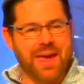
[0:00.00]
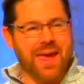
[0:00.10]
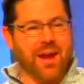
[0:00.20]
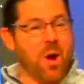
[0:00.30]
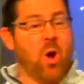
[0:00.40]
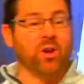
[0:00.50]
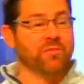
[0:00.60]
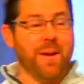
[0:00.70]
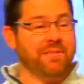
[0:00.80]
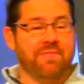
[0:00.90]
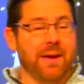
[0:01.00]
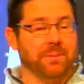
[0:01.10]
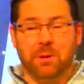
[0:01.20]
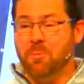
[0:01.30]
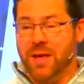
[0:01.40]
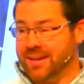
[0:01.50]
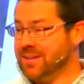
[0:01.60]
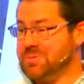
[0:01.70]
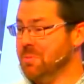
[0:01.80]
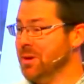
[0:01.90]
And all of my family went
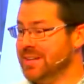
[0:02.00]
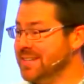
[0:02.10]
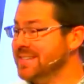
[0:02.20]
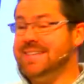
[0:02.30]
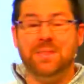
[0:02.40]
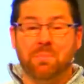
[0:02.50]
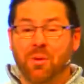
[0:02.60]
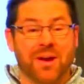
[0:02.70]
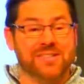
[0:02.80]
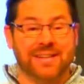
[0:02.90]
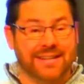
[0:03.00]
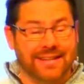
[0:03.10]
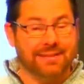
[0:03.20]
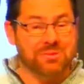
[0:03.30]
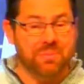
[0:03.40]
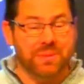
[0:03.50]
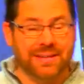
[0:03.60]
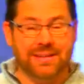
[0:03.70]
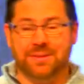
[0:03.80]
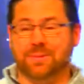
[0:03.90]
because we wanted to see the president. It was a
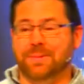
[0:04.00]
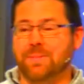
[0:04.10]
big deal.